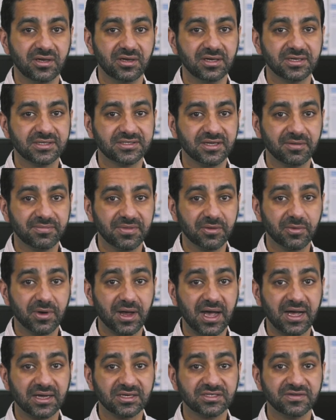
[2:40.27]
It's something we're
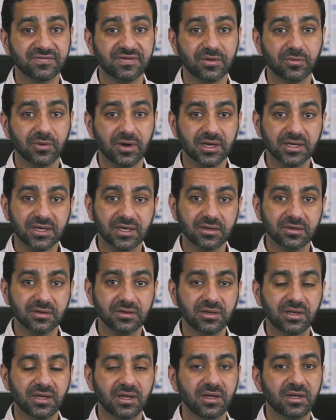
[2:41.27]
actively working on.